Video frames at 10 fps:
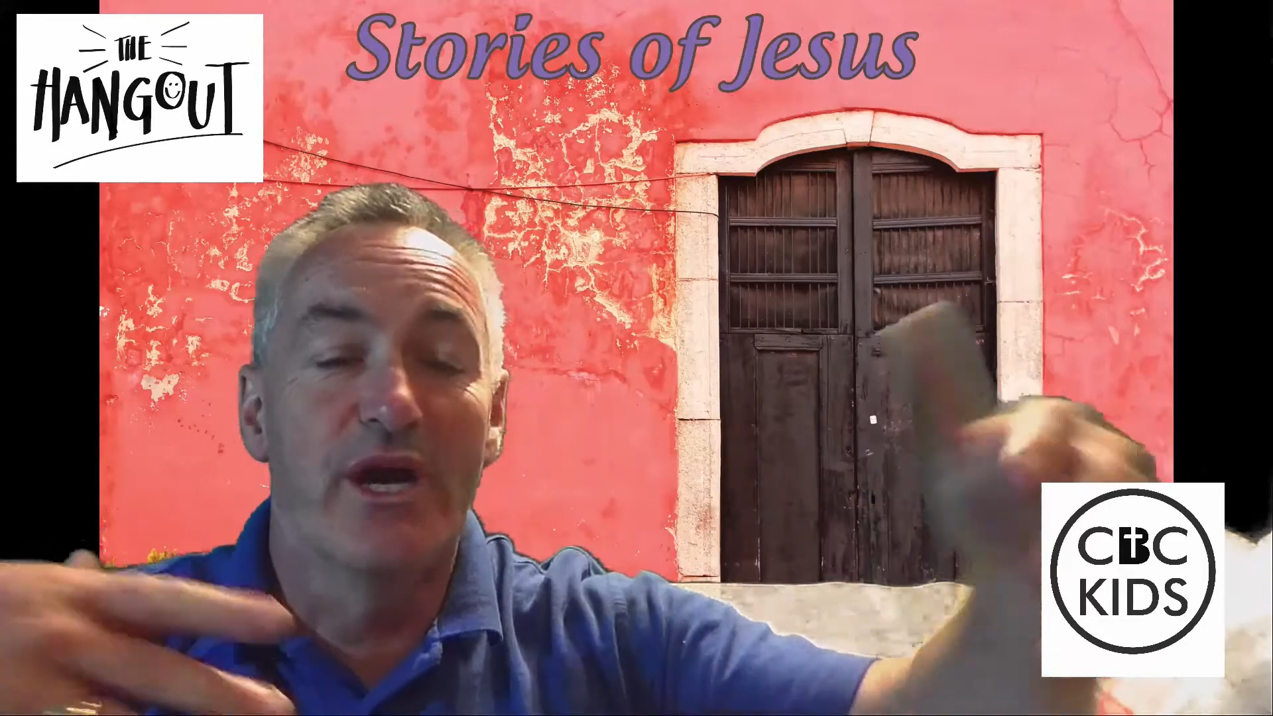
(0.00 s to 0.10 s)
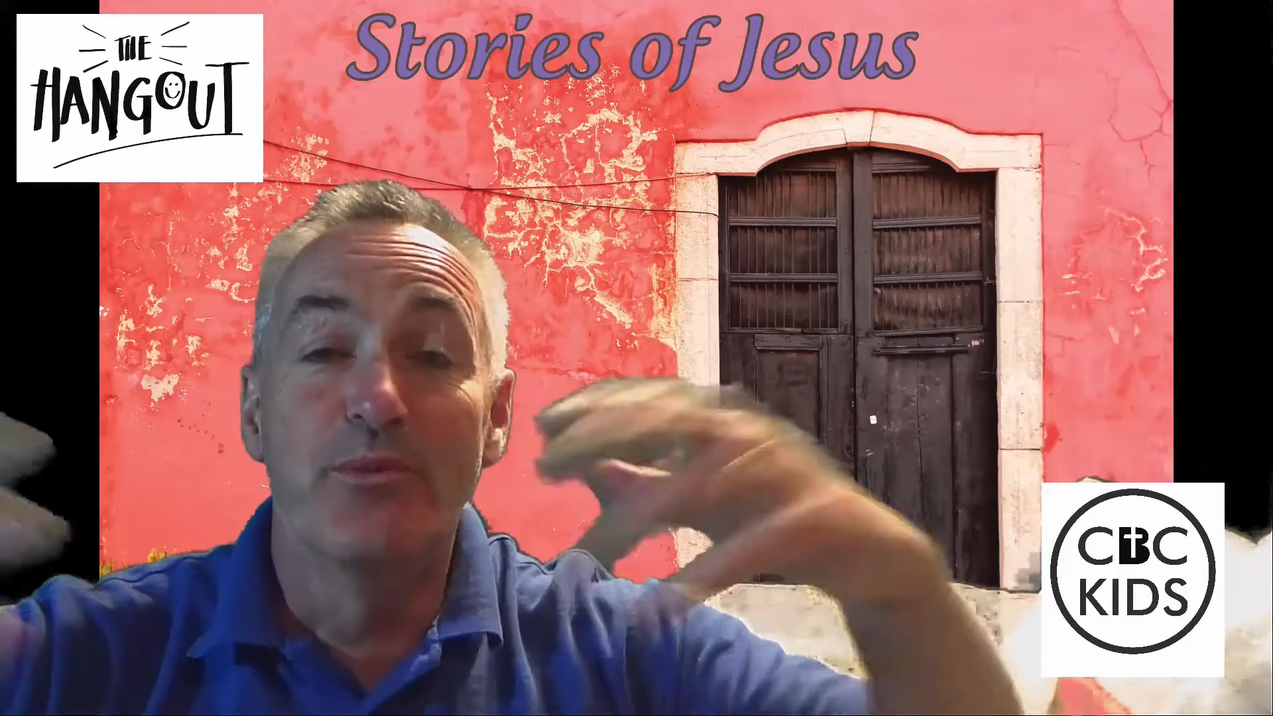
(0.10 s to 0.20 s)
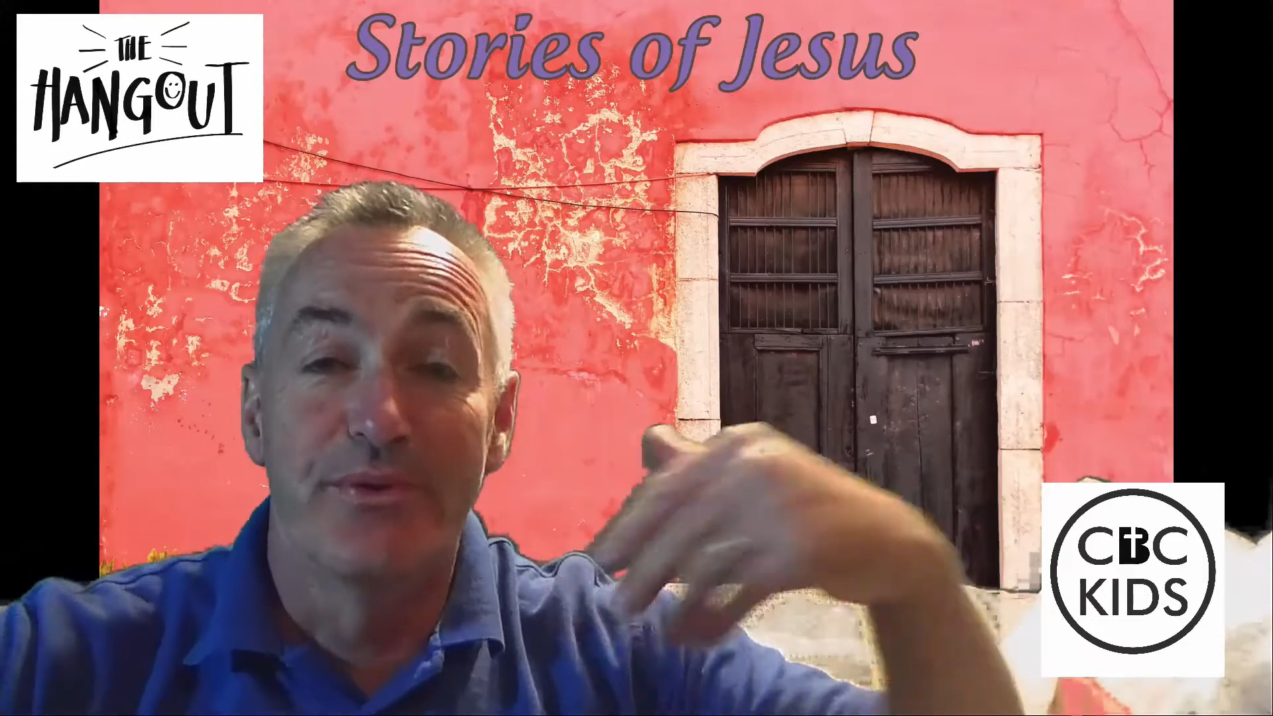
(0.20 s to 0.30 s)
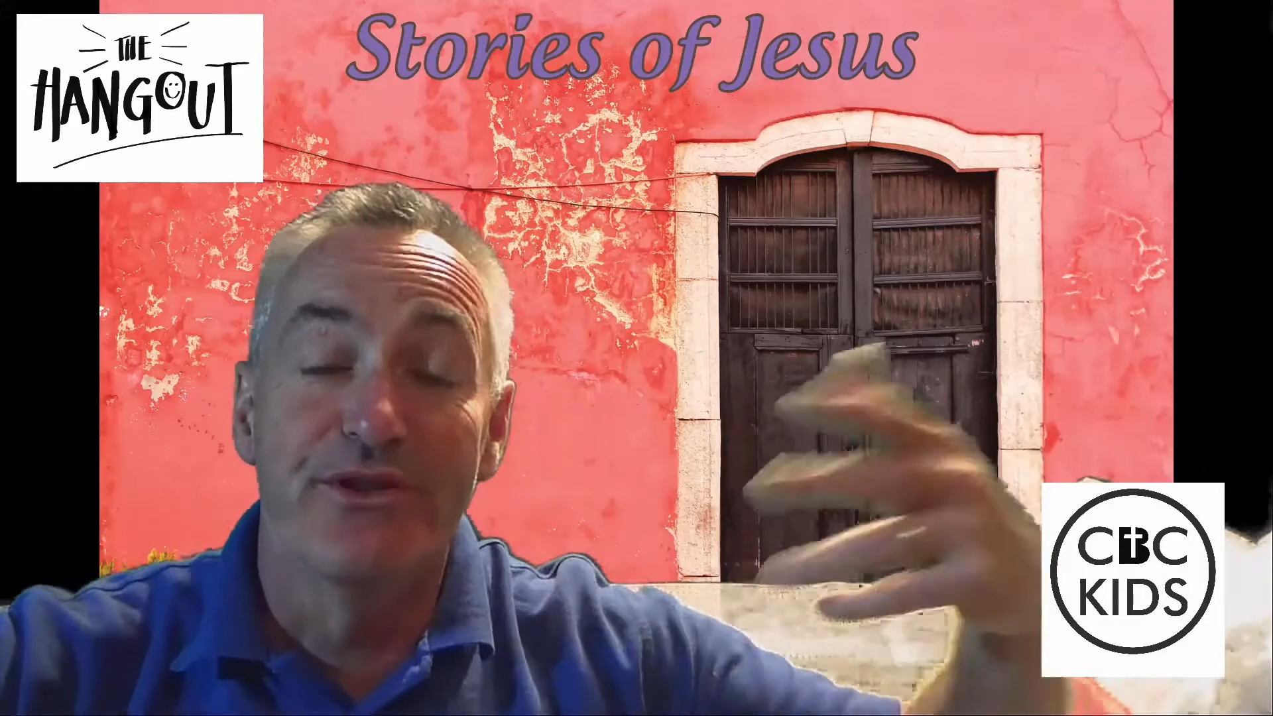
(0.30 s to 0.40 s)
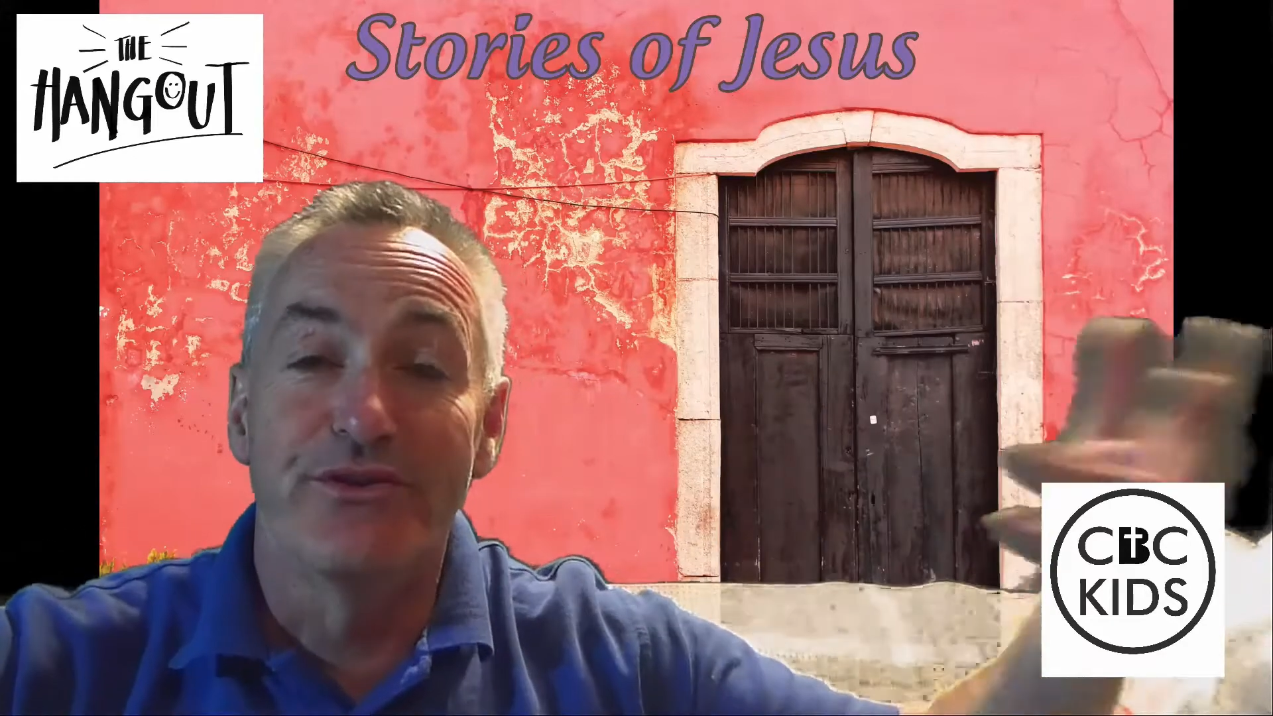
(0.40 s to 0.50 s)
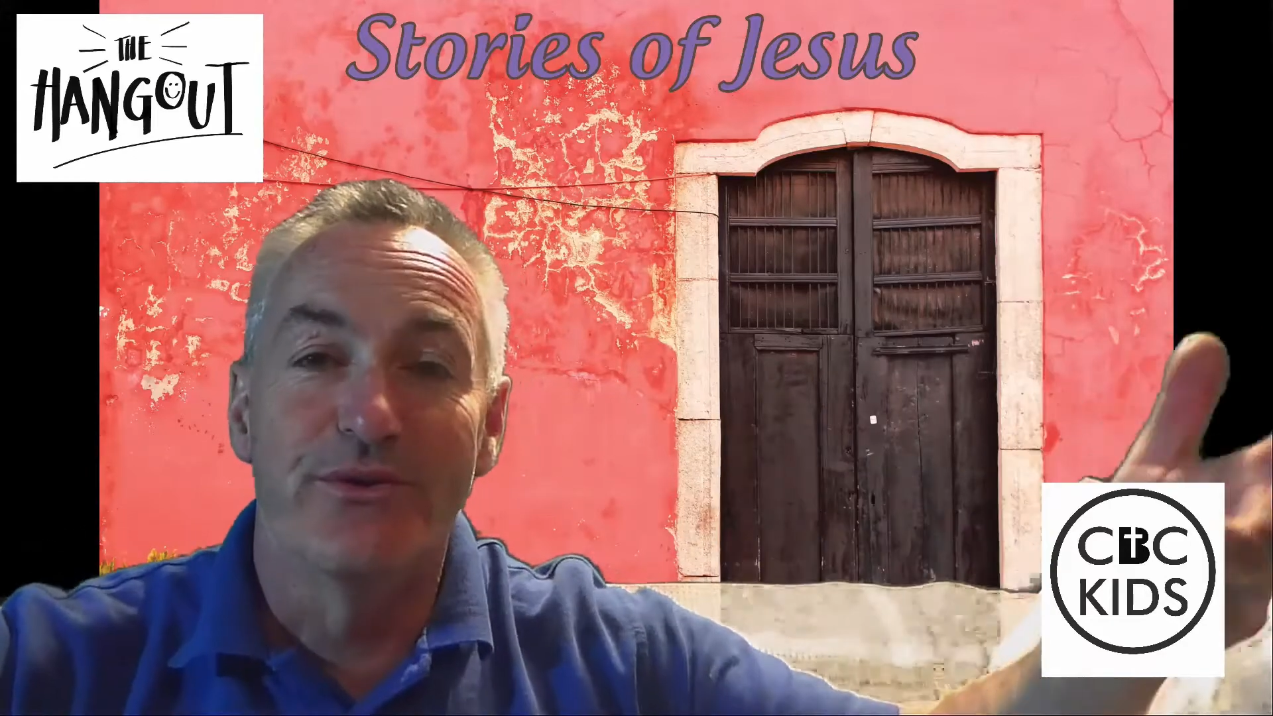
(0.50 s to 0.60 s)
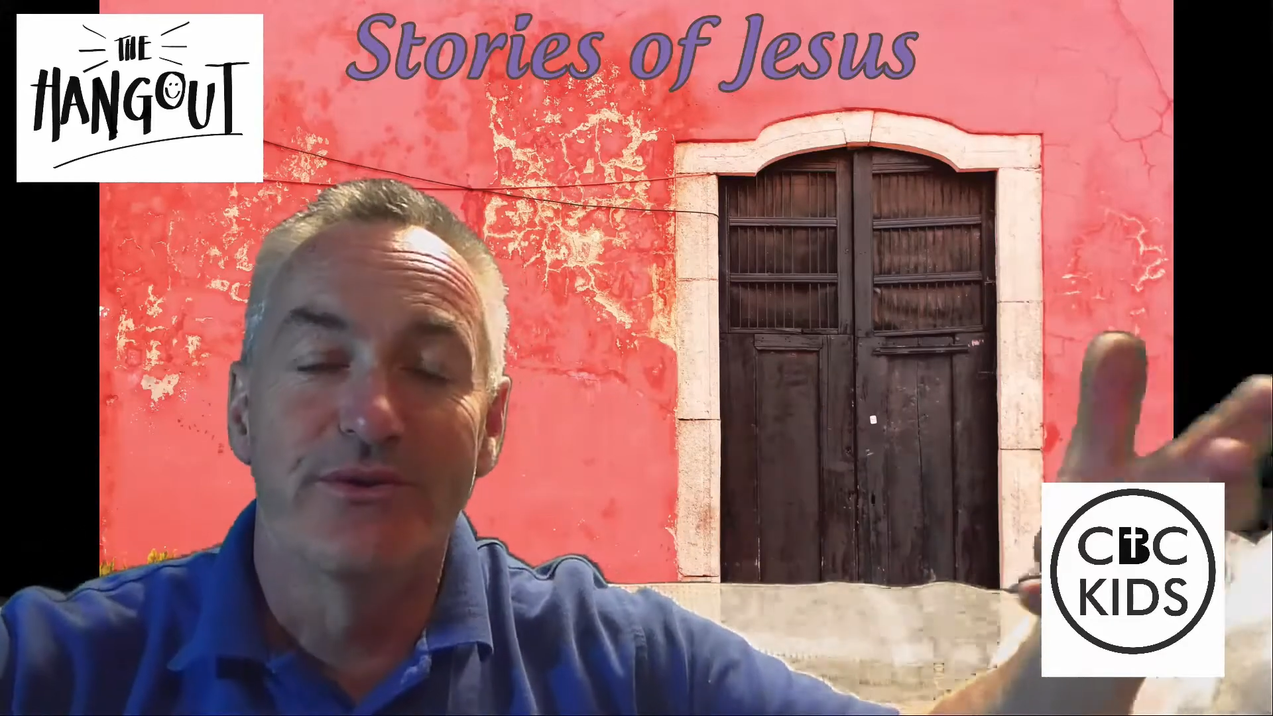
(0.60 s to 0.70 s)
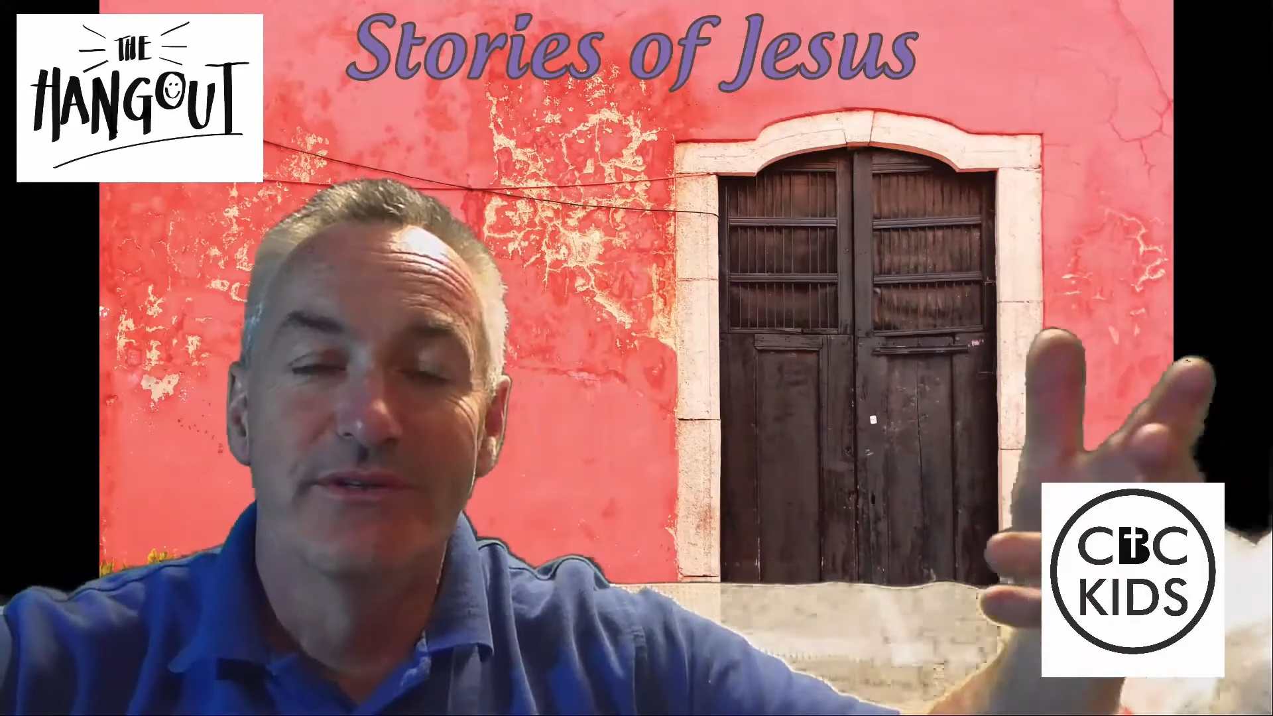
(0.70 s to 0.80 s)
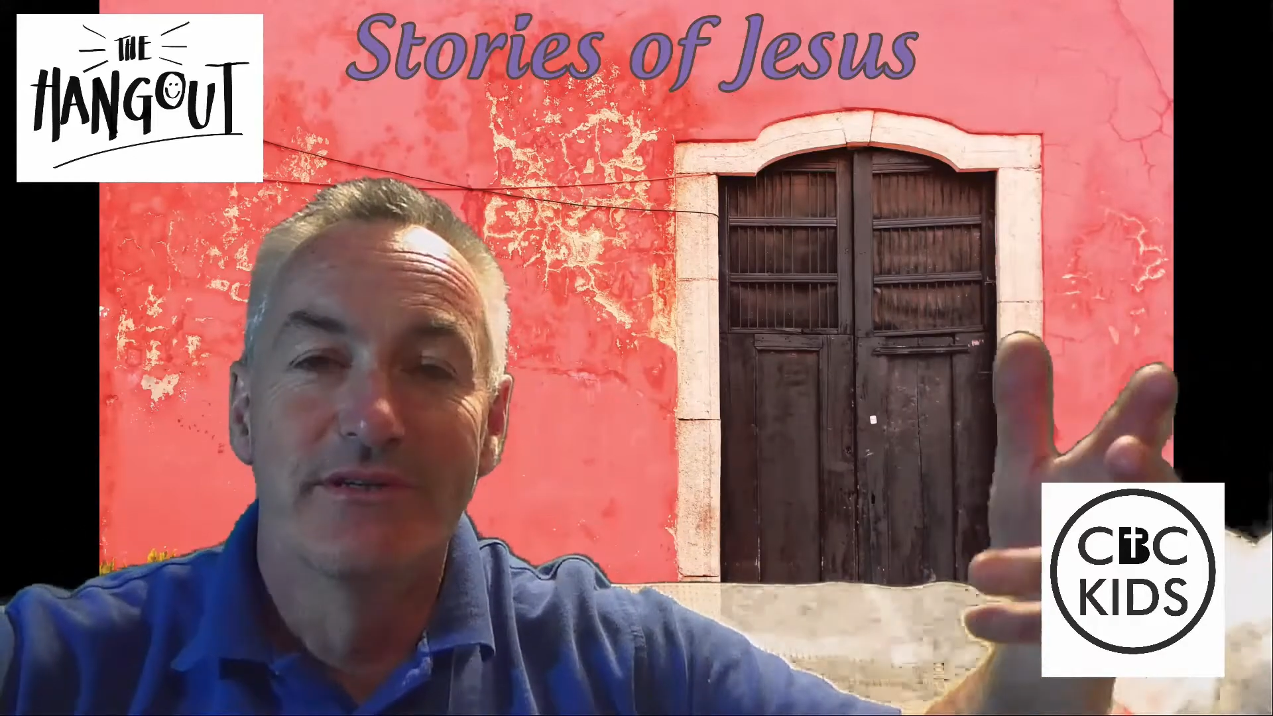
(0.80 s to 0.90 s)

open the door